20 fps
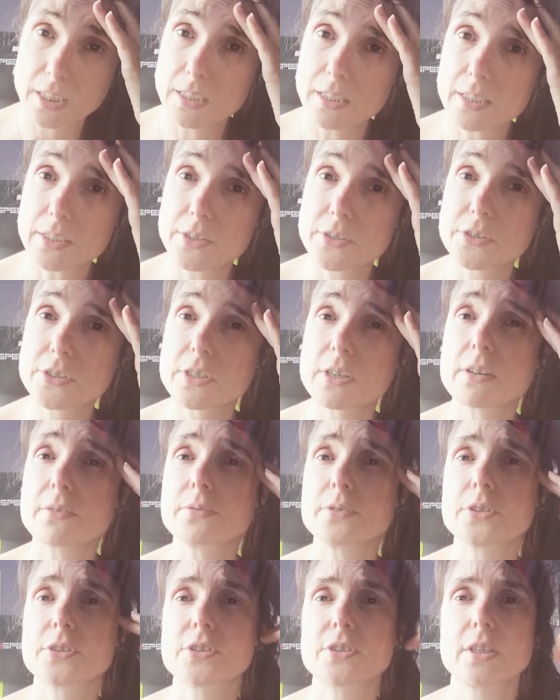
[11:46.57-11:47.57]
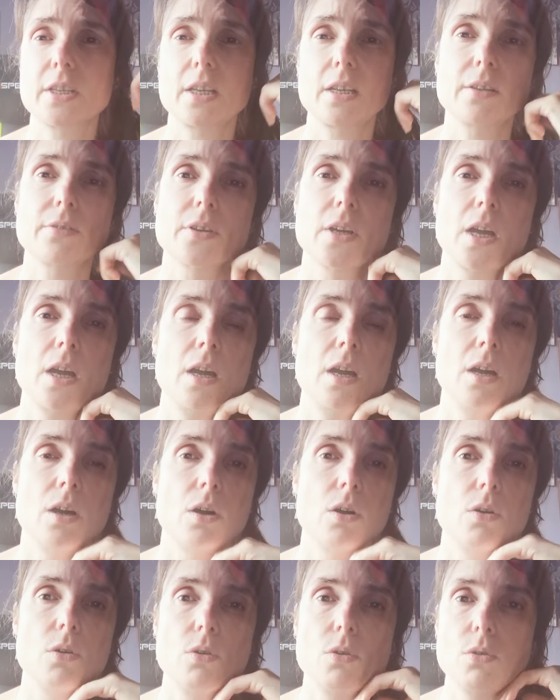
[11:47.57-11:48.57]
Let yourself receive
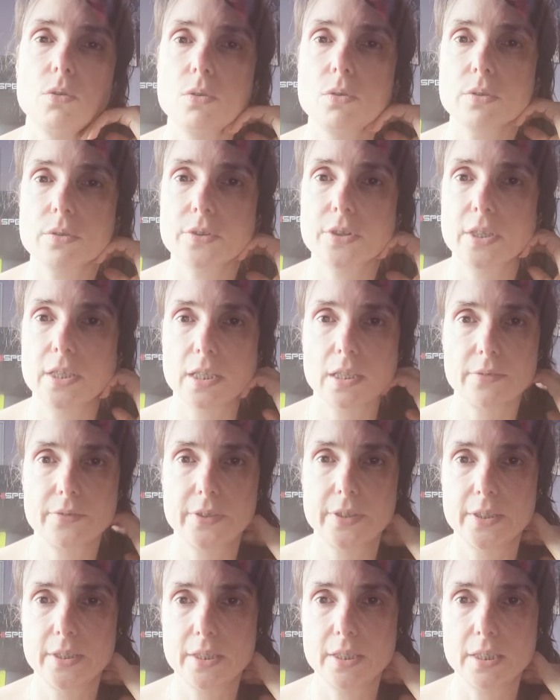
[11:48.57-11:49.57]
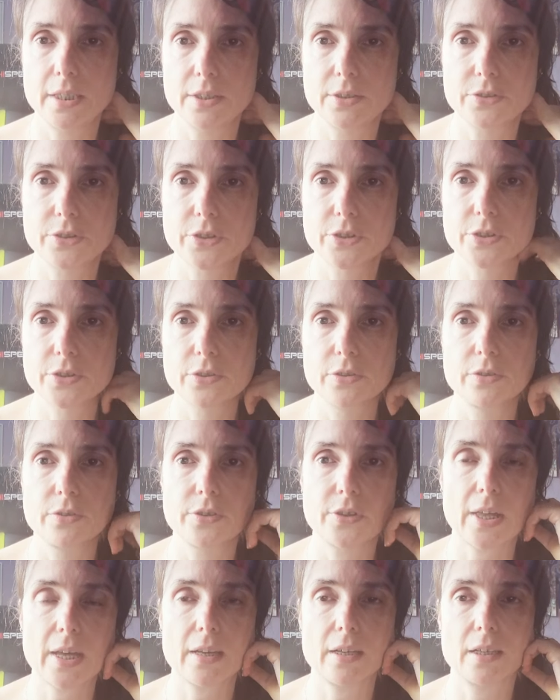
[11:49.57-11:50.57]
all the love you need to
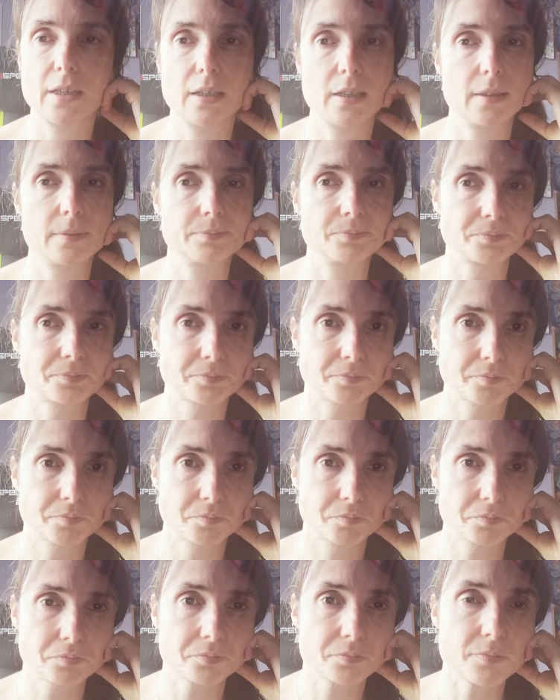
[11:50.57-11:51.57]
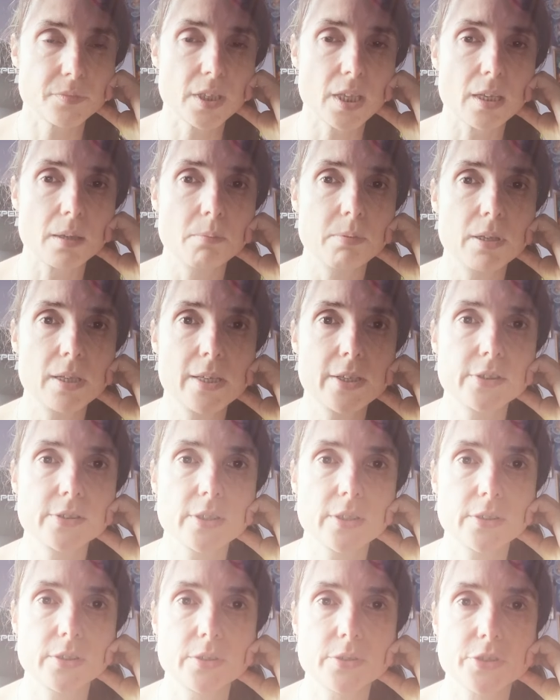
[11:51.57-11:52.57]
soothe that heart. Please
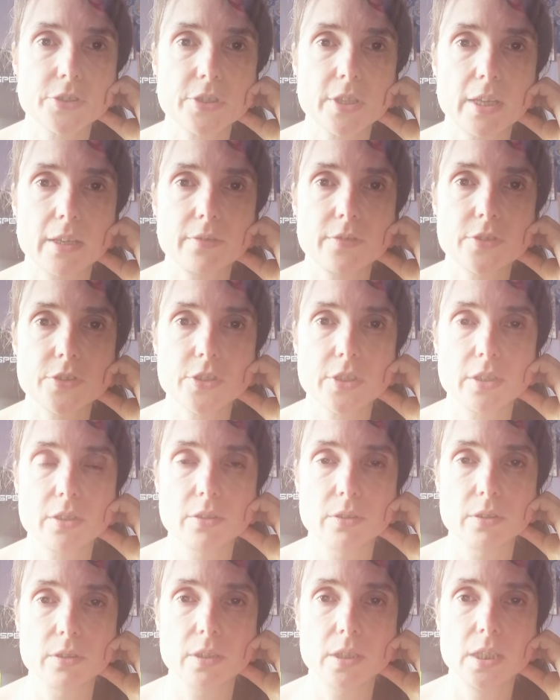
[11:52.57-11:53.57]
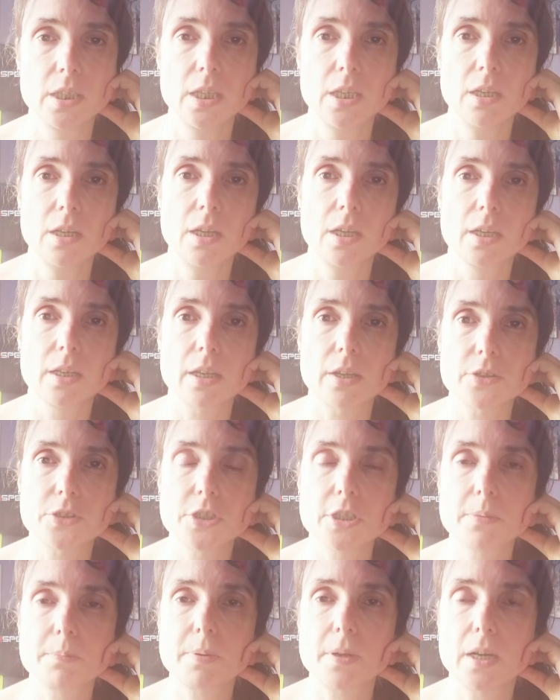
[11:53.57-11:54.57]
know that you're safe and secure. Go
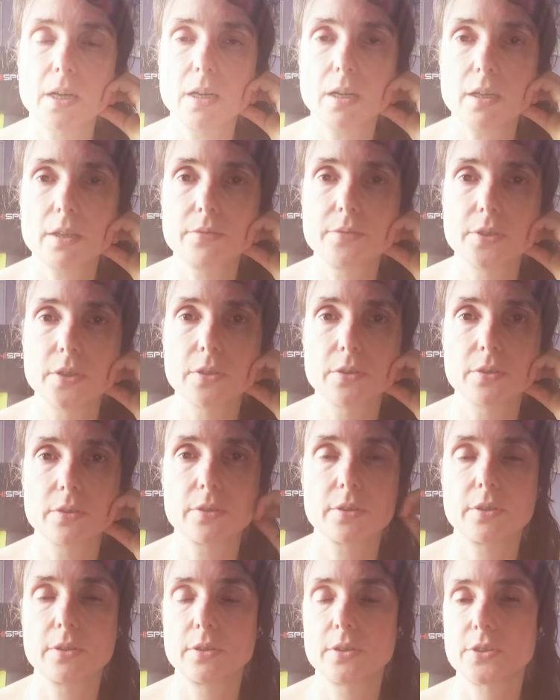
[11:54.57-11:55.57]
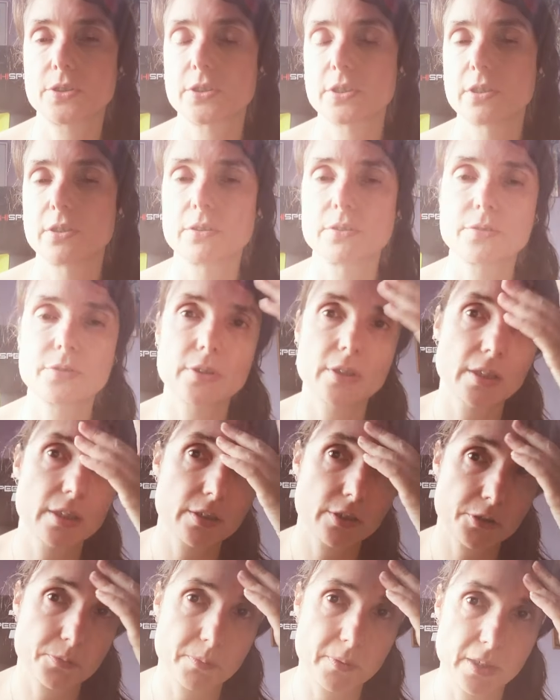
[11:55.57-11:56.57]
to the part of you yourself
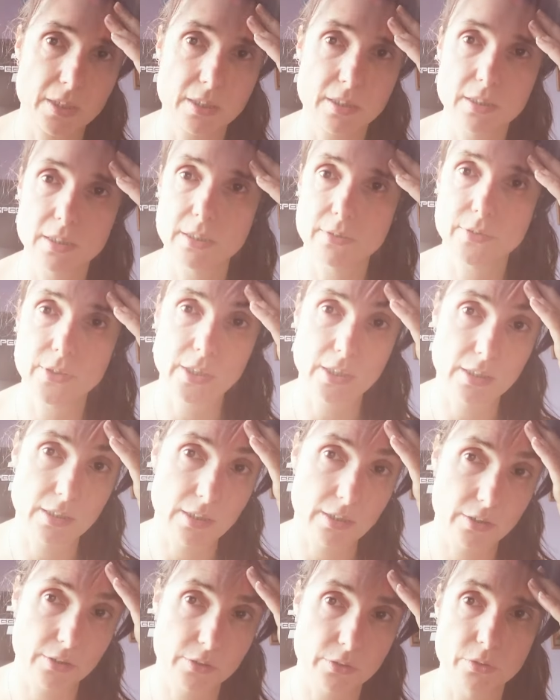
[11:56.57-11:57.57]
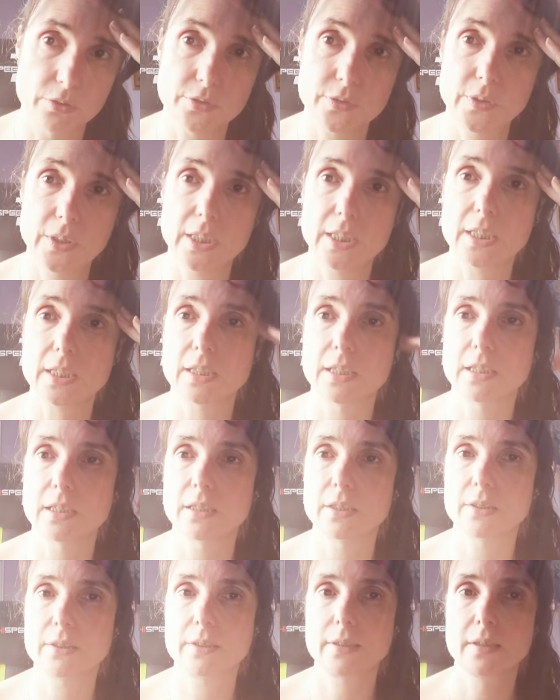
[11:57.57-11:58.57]
that's been living alone or feeling
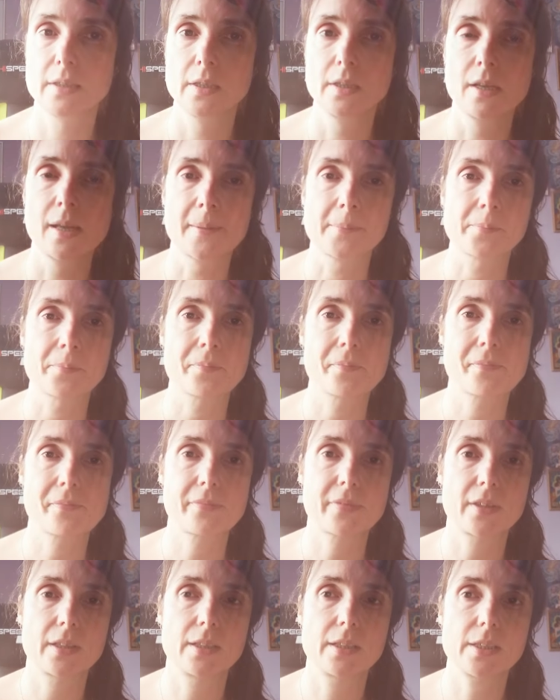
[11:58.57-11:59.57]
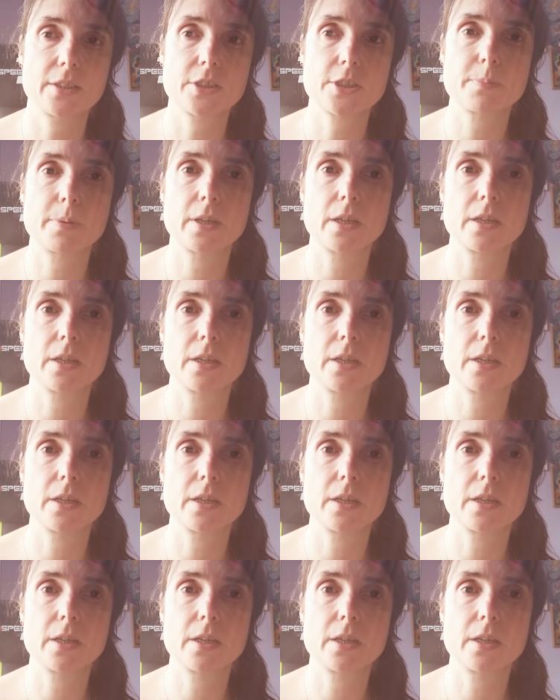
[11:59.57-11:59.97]
alone. let this